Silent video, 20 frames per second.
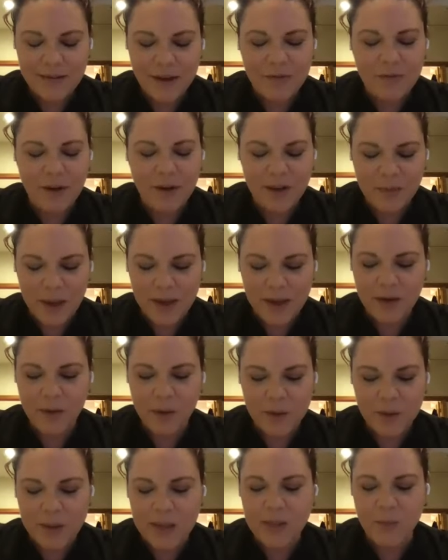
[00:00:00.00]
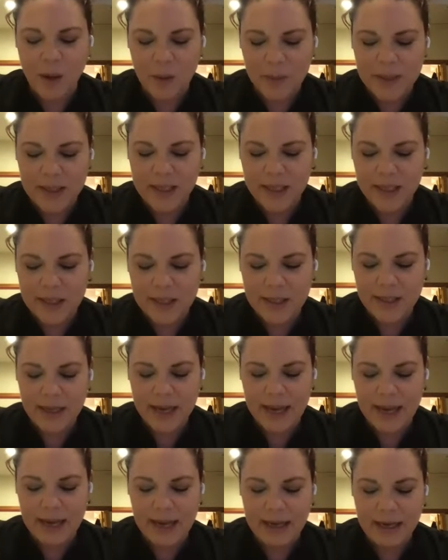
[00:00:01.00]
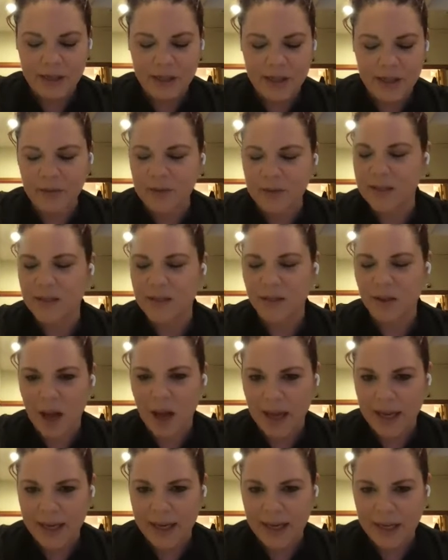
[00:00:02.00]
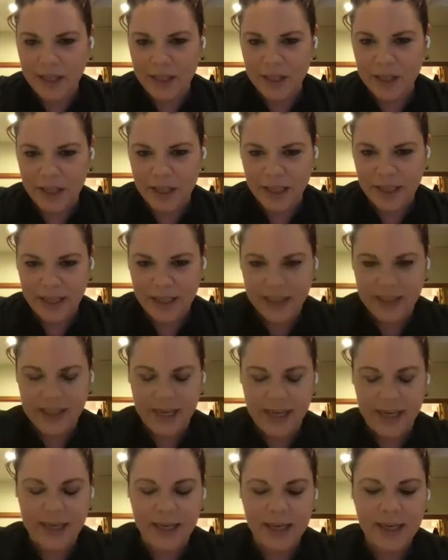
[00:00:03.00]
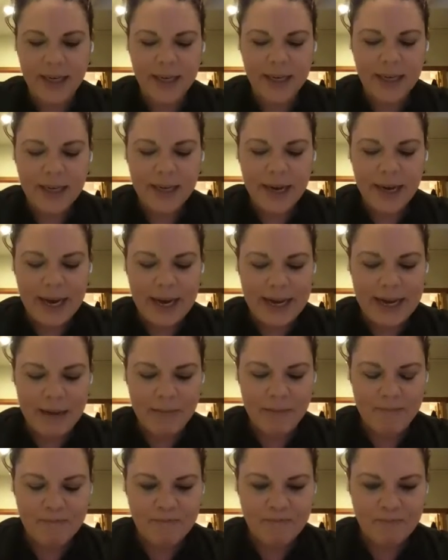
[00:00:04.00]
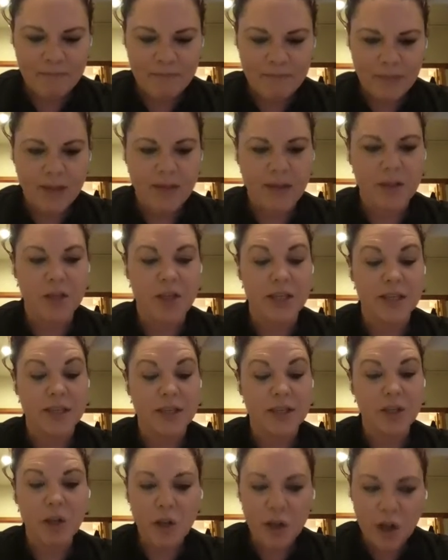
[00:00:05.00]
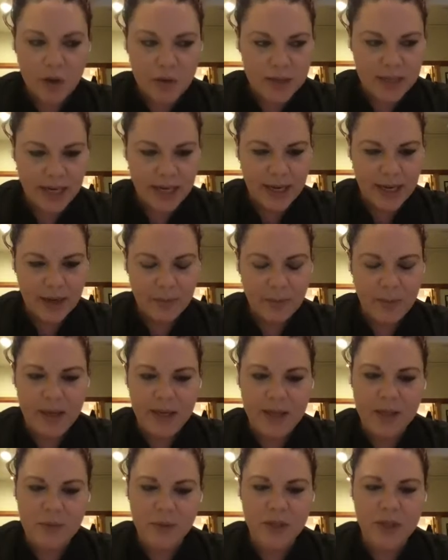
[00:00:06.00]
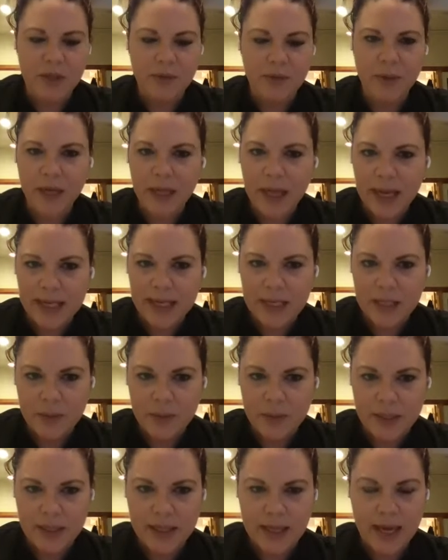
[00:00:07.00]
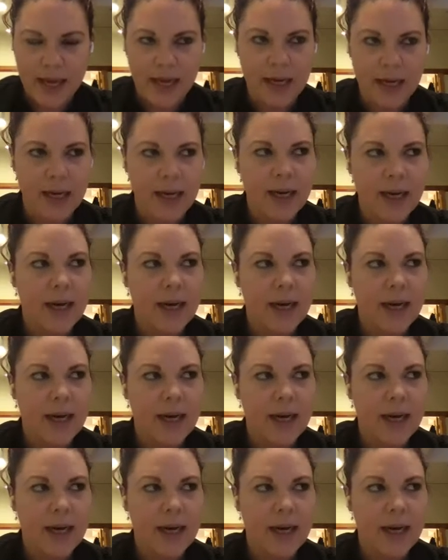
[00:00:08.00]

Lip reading: a friend of mine who owns a small business, she owns a salon, and she said that she's closing because what she realized was that